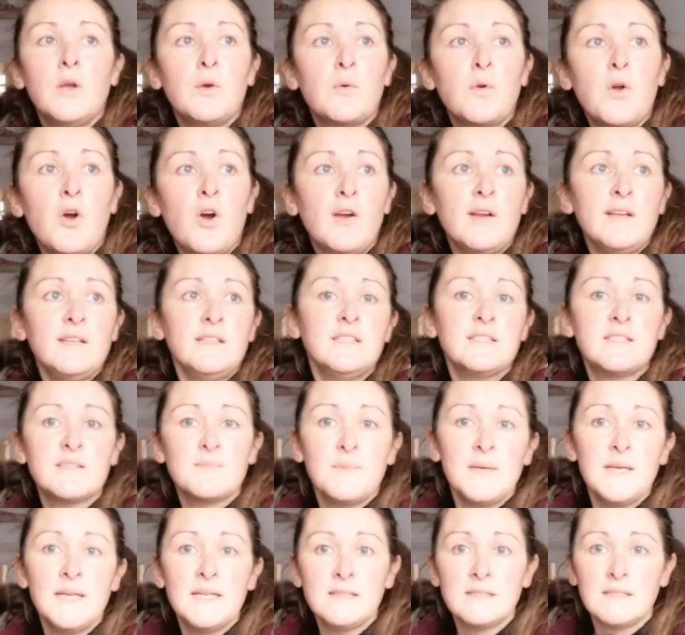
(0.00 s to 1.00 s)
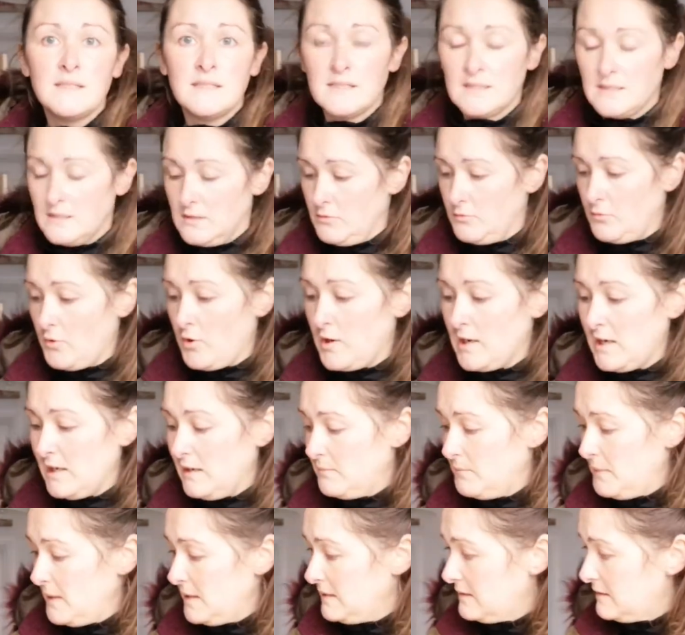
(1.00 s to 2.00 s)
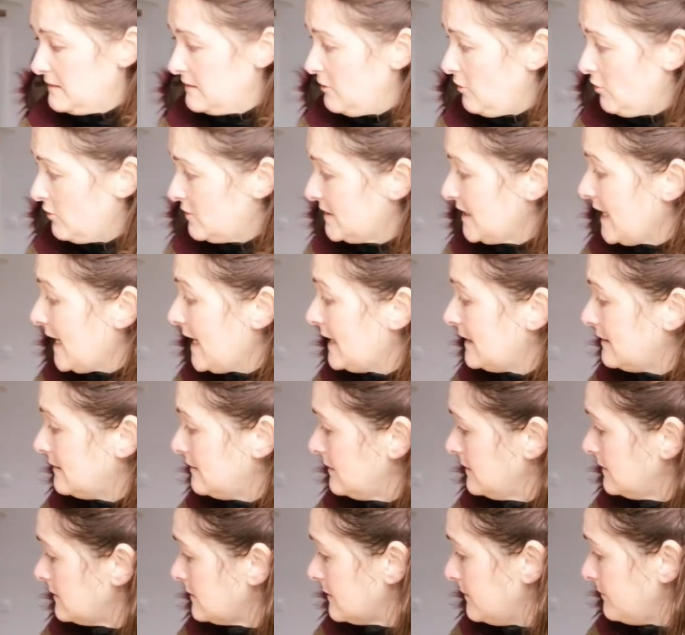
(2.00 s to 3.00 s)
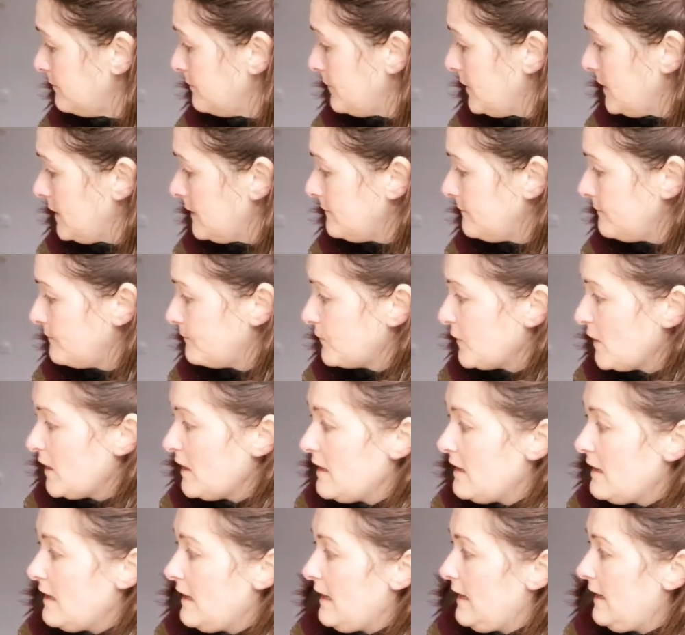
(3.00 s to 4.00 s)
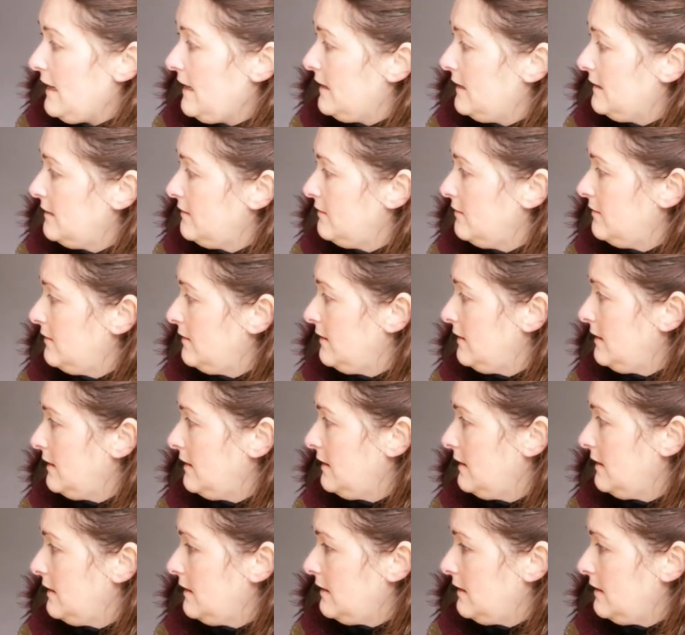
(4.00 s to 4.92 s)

new coins made. This is the Royal Mint not telling us something. So